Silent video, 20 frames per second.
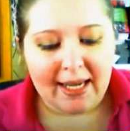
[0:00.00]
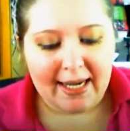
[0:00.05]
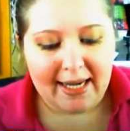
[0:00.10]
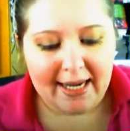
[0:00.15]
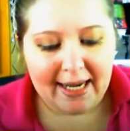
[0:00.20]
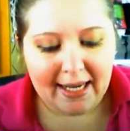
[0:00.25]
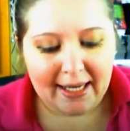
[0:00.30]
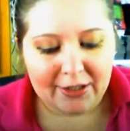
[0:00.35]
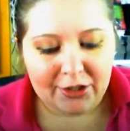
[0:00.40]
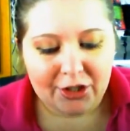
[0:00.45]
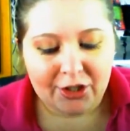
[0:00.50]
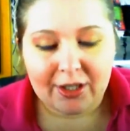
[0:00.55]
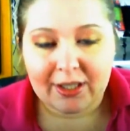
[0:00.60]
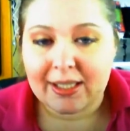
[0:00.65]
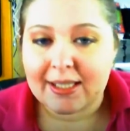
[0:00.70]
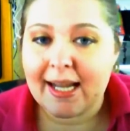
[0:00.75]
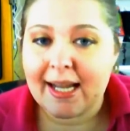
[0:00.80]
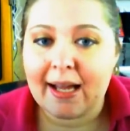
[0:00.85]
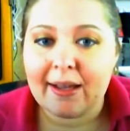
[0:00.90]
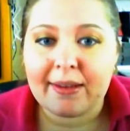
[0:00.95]
and you're
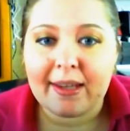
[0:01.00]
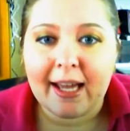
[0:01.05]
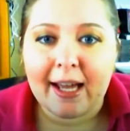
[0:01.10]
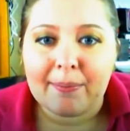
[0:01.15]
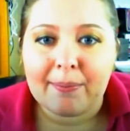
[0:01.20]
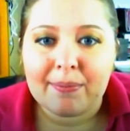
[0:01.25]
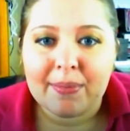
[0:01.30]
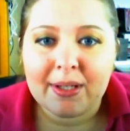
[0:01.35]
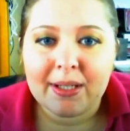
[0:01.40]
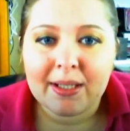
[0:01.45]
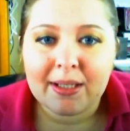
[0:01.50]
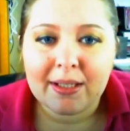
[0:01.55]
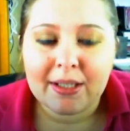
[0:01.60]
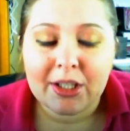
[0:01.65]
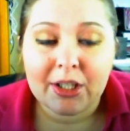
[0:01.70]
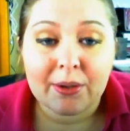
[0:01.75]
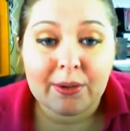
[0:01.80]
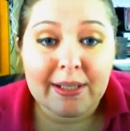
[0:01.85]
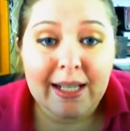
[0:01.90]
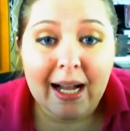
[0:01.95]
going to tell them,
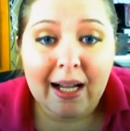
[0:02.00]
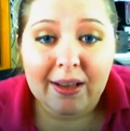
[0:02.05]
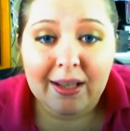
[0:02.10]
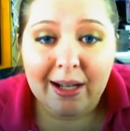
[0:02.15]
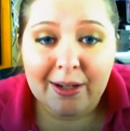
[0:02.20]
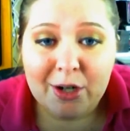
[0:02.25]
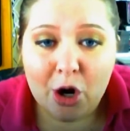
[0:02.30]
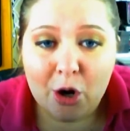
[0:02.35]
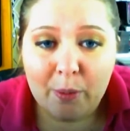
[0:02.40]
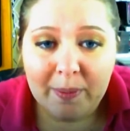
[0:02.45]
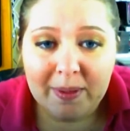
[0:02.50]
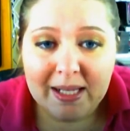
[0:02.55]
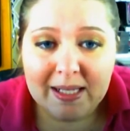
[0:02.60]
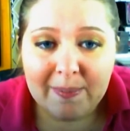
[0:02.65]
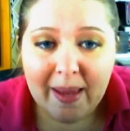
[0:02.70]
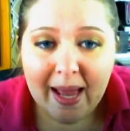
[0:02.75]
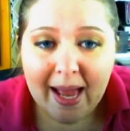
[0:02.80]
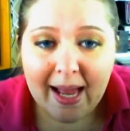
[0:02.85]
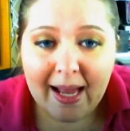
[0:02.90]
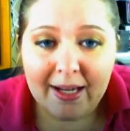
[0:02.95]
you're not allowed to open
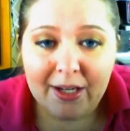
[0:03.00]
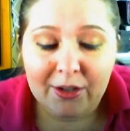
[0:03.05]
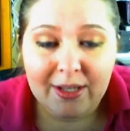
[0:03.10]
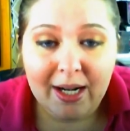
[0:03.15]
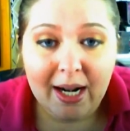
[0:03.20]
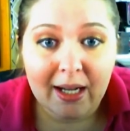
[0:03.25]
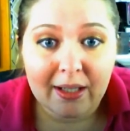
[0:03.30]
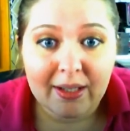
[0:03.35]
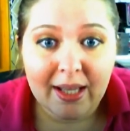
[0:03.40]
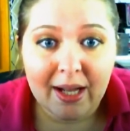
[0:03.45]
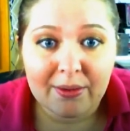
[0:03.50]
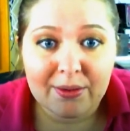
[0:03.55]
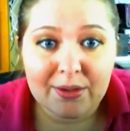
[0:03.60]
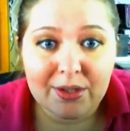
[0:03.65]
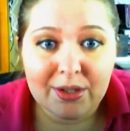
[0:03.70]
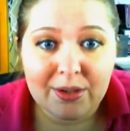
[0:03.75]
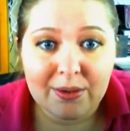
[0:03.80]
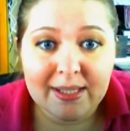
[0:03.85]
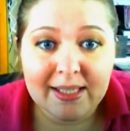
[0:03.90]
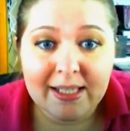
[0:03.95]
this bag, you're not allowed
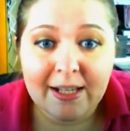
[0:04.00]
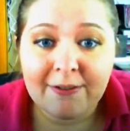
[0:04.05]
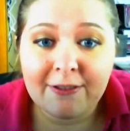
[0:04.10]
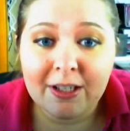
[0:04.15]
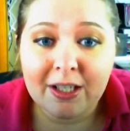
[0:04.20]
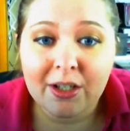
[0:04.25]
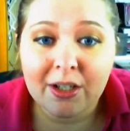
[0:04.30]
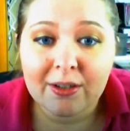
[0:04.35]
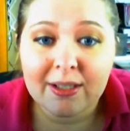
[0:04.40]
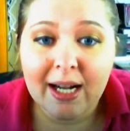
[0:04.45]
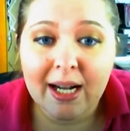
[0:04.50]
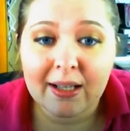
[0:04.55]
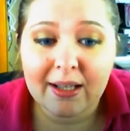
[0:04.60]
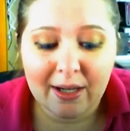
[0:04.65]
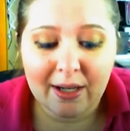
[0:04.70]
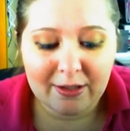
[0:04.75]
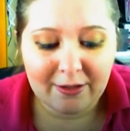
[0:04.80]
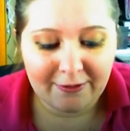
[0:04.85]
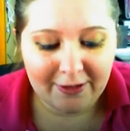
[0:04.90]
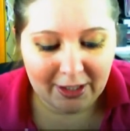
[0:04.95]
to sniff it, you're not
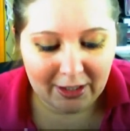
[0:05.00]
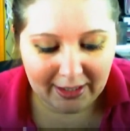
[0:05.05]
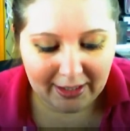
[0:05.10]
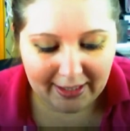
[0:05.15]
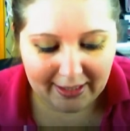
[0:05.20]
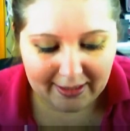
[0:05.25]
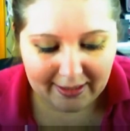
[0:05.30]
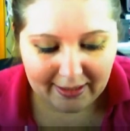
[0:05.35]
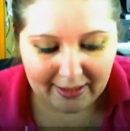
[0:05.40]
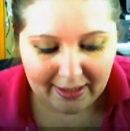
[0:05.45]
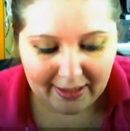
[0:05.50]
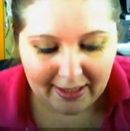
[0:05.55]
allowed to feel it.